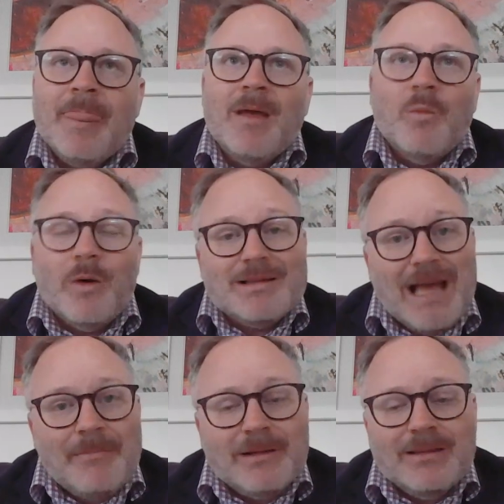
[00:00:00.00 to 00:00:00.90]
What has
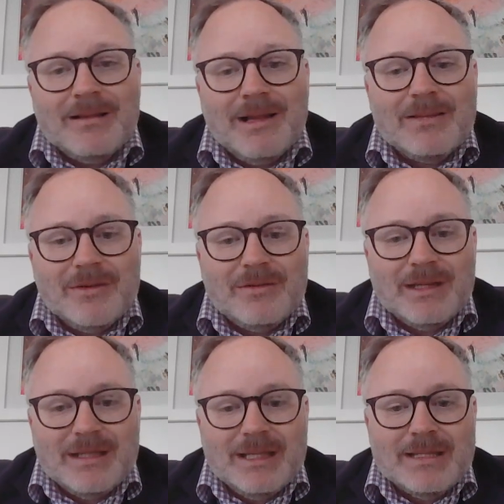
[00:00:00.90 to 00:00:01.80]
happened in the last
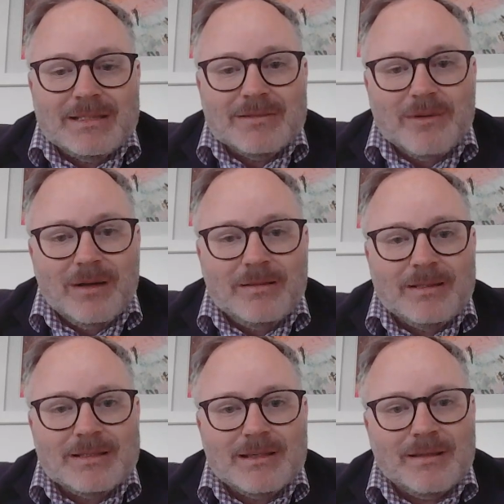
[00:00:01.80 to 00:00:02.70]
15 years as well
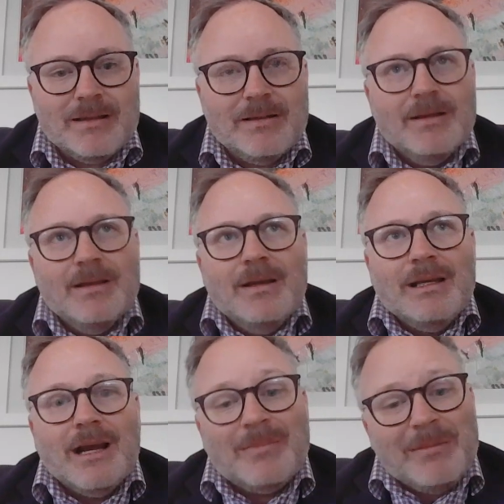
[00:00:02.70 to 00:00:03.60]
is that the
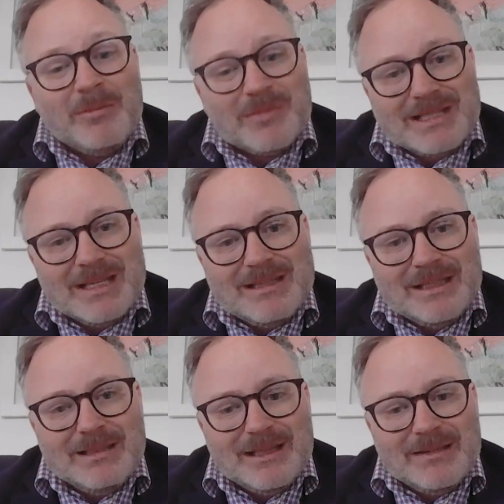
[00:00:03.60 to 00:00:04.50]
young people
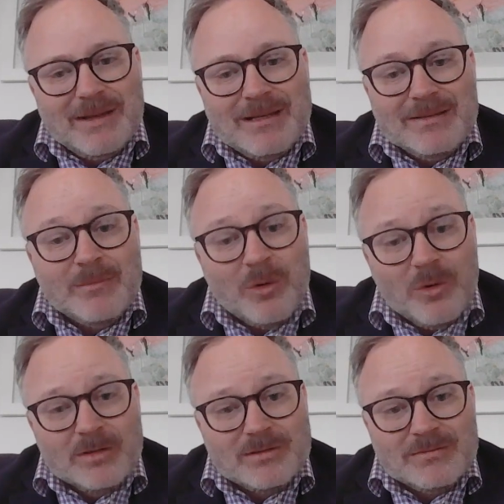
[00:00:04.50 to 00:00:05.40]
presenting to Headspace are
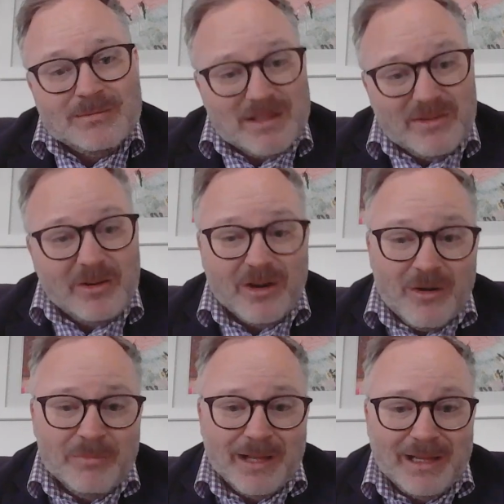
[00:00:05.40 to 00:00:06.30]
more severe and
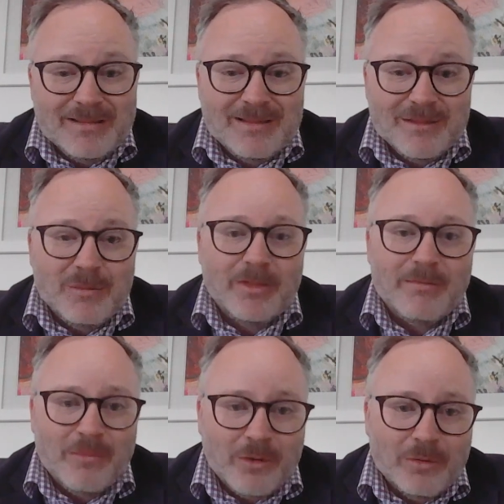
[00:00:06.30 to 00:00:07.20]
complex than what the
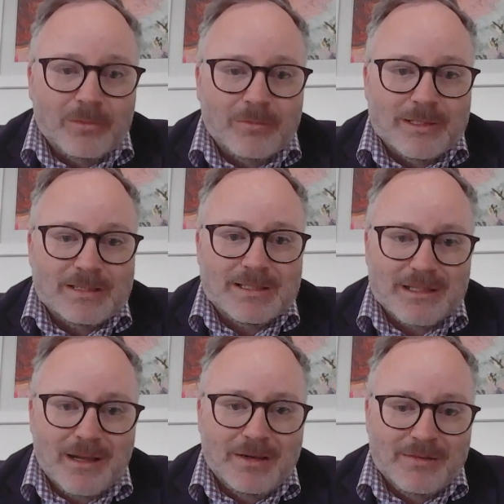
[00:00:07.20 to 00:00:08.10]
model was
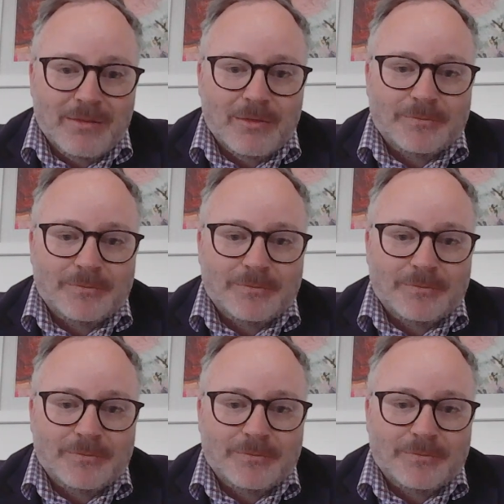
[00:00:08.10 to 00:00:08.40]
designed for.